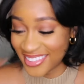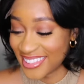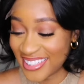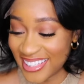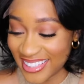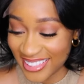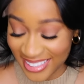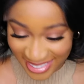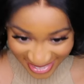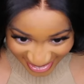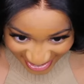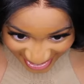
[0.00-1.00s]
I'm just
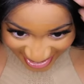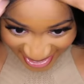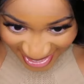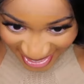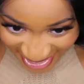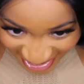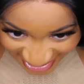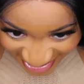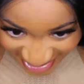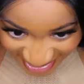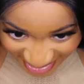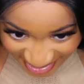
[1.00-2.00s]
kidding, guys.
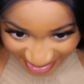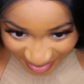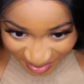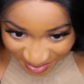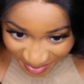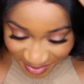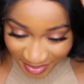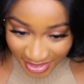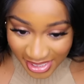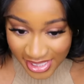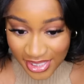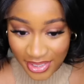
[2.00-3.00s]
So
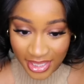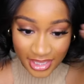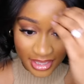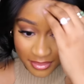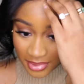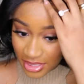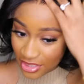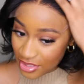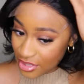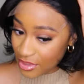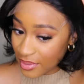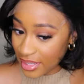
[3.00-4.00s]
yeah, let
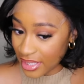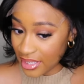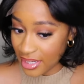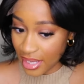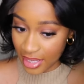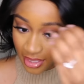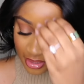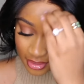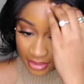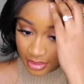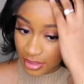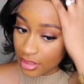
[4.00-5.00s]
me just go ahead
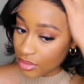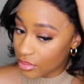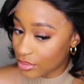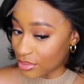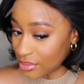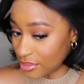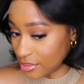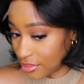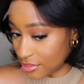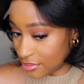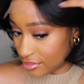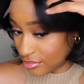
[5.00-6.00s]
and
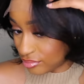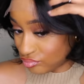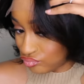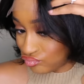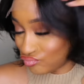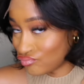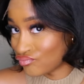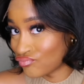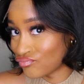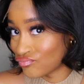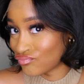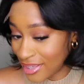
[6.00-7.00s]

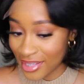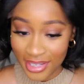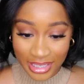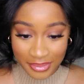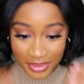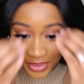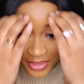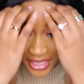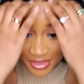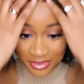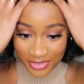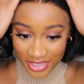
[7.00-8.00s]
let me
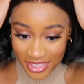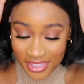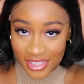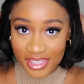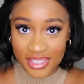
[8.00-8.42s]
go ahead and fix